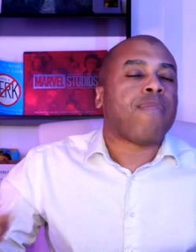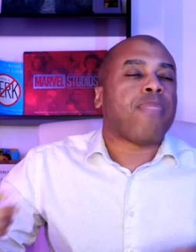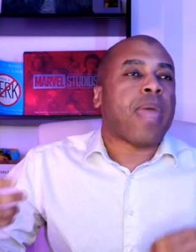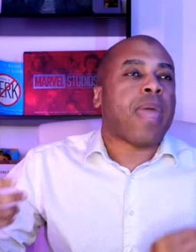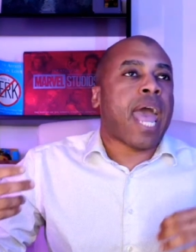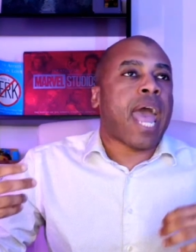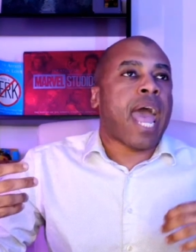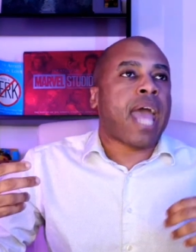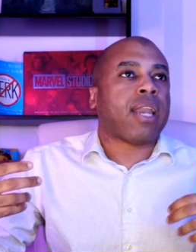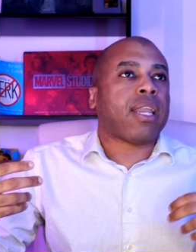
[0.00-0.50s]

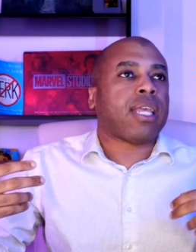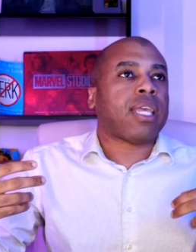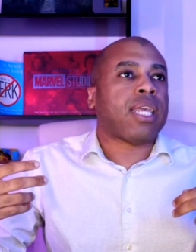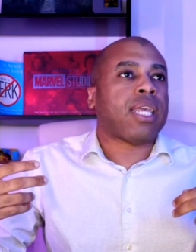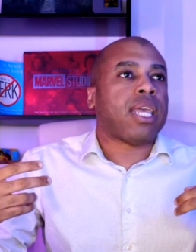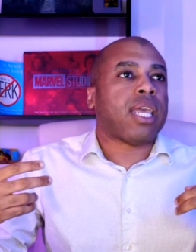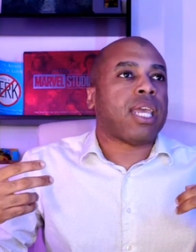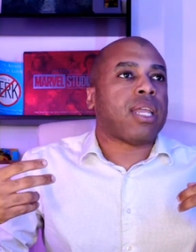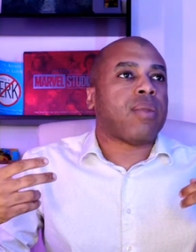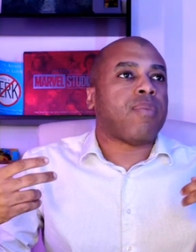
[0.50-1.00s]
that
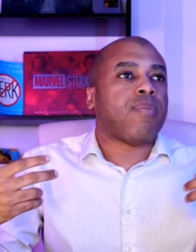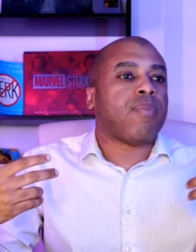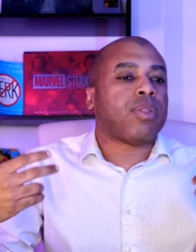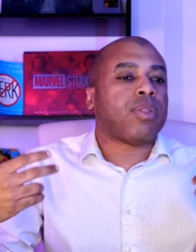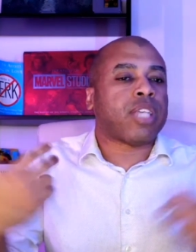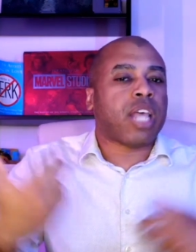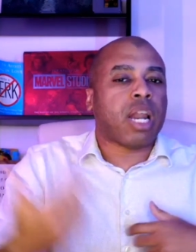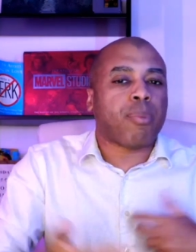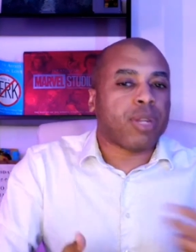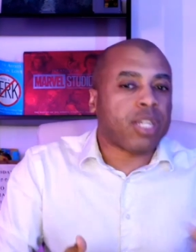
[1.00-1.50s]
he had
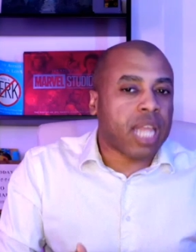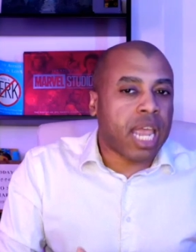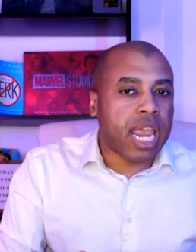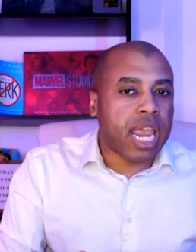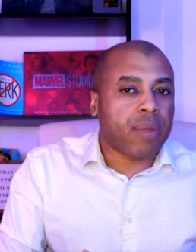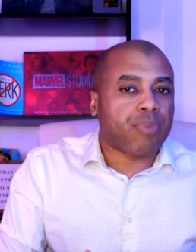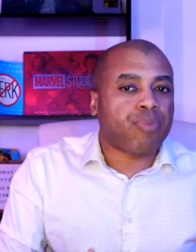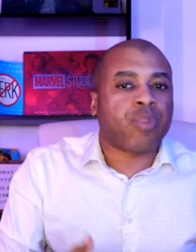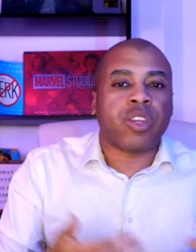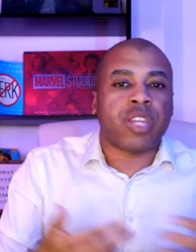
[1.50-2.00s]
set up a
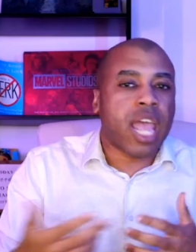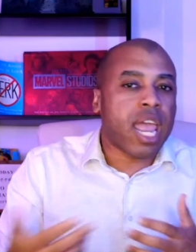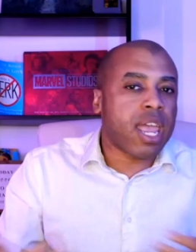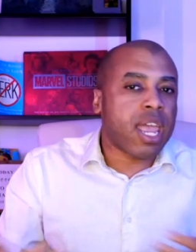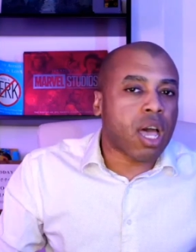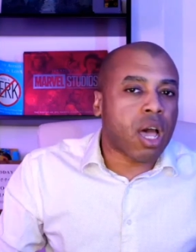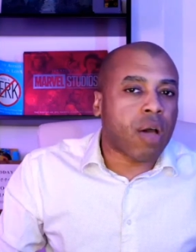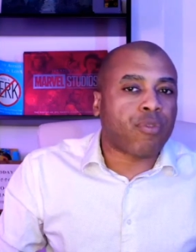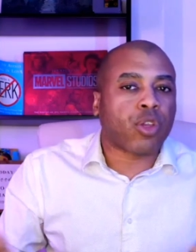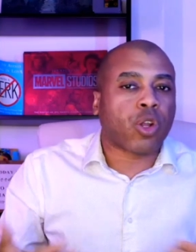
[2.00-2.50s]
date. The day
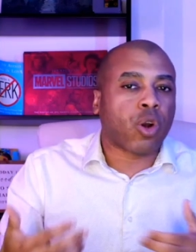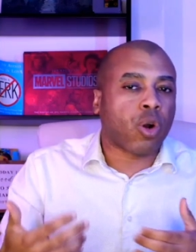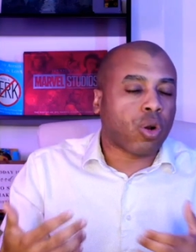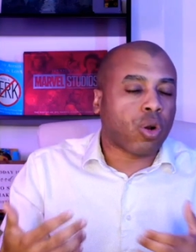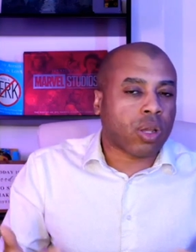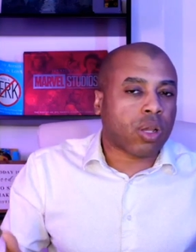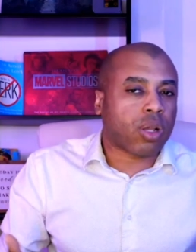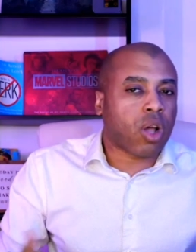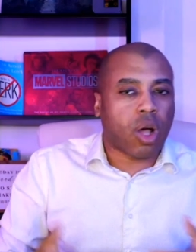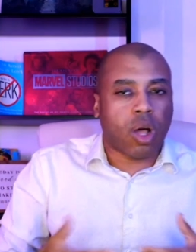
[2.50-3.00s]
of, the
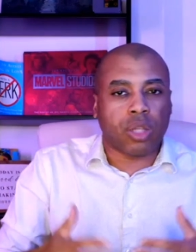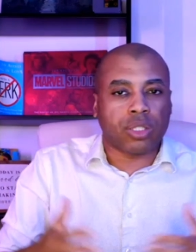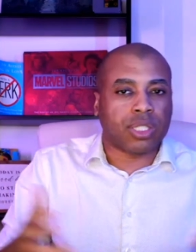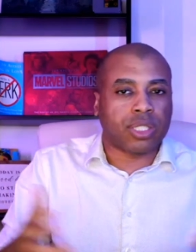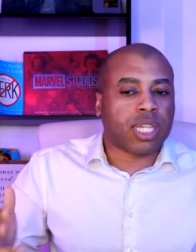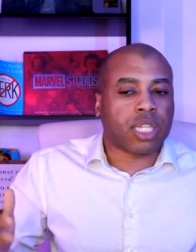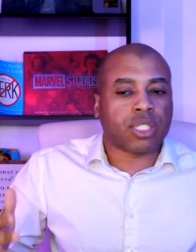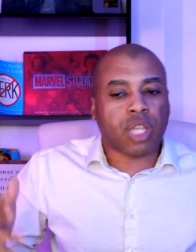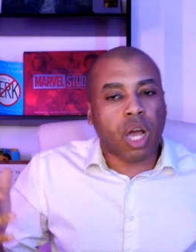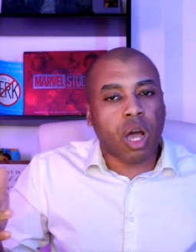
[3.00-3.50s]
girl calls and
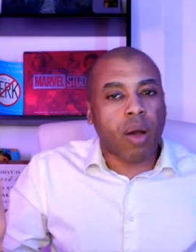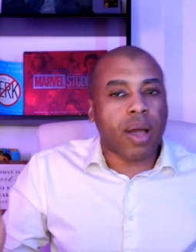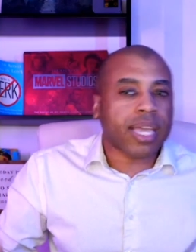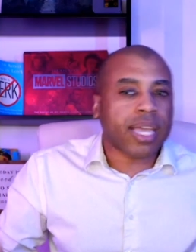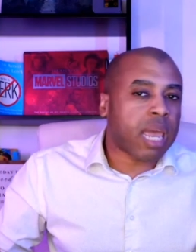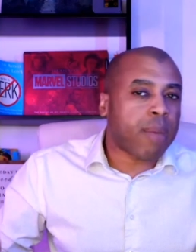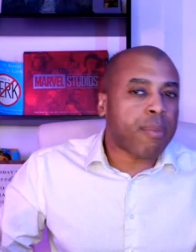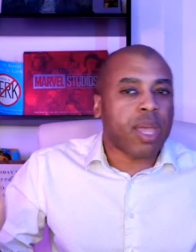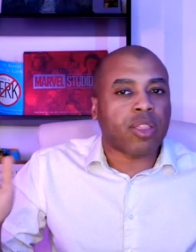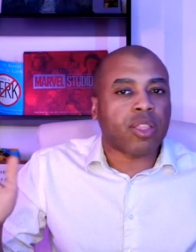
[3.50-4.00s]
says, "Oh, I
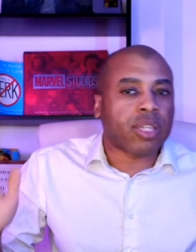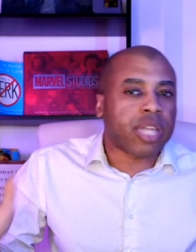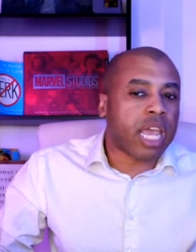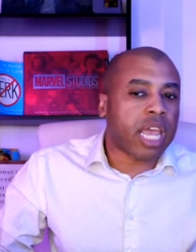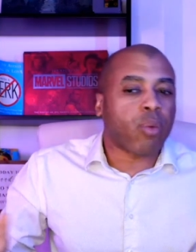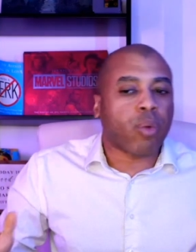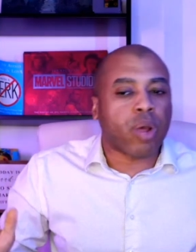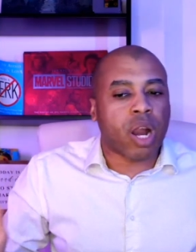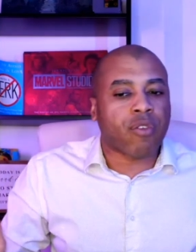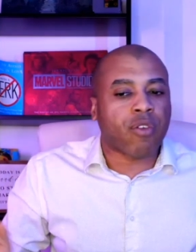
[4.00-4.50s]
can't make the
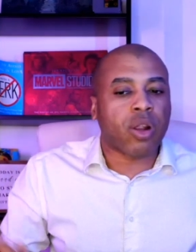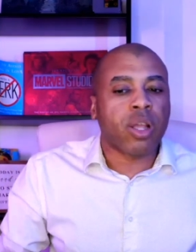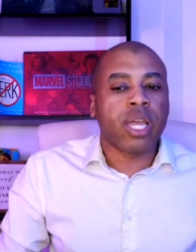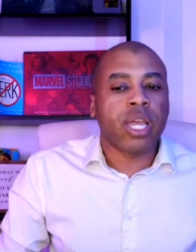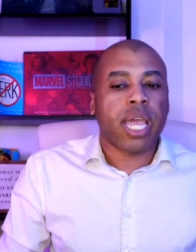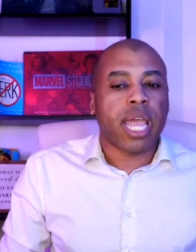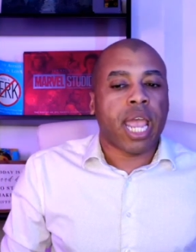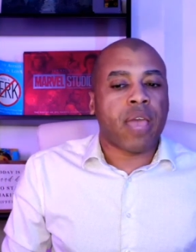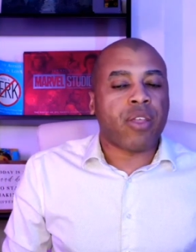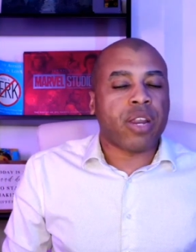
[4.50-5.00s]
date," whatever.
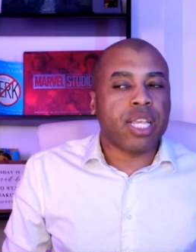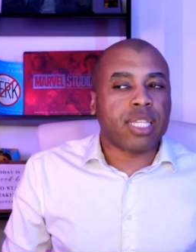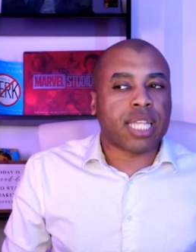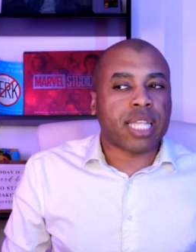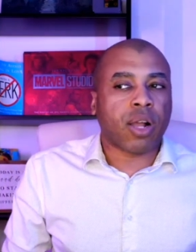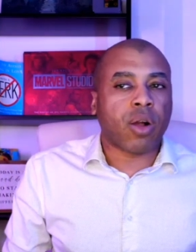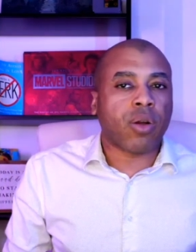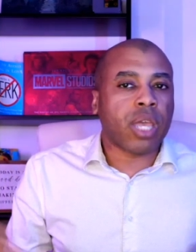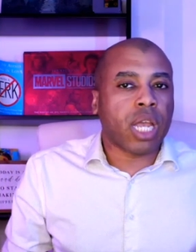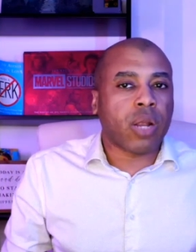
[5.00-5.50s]
And then he's
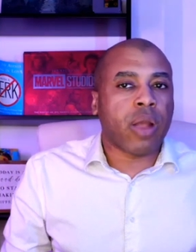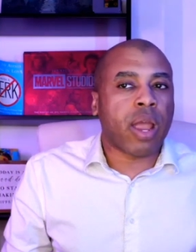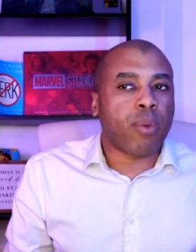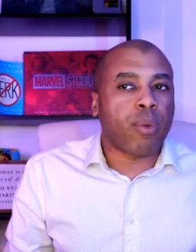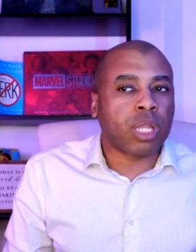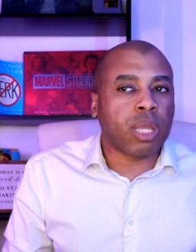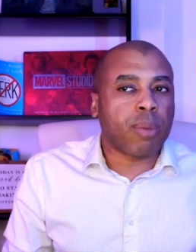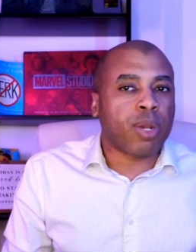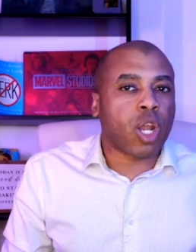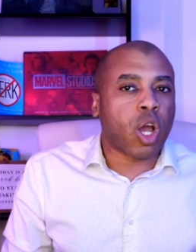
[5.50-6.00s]
like, "Okay, great.
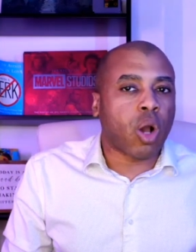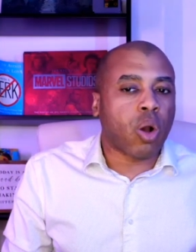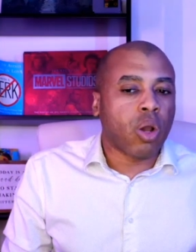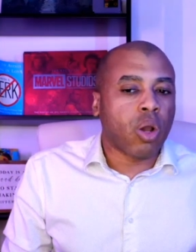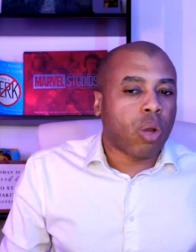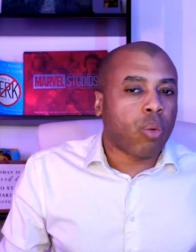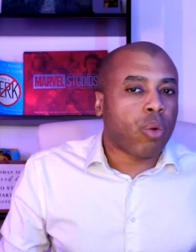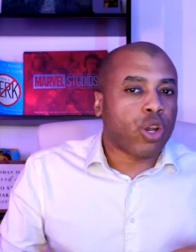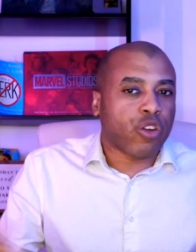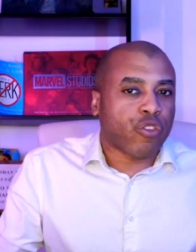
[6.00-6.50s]
Well, let me know
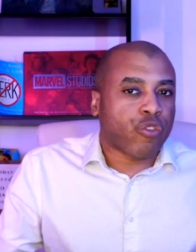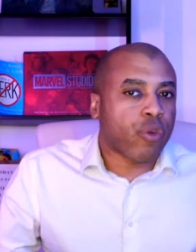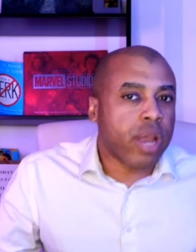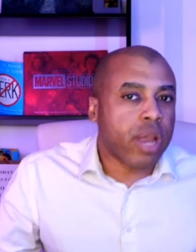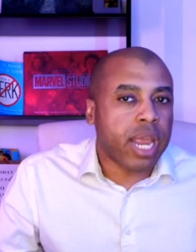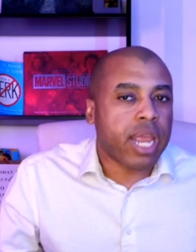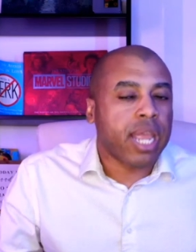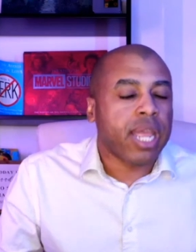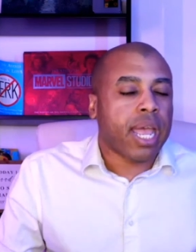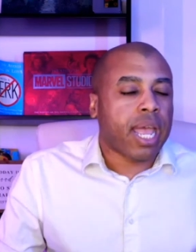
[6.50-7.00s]
when you're
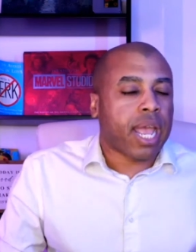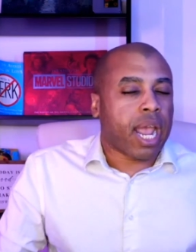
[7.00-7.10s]
free."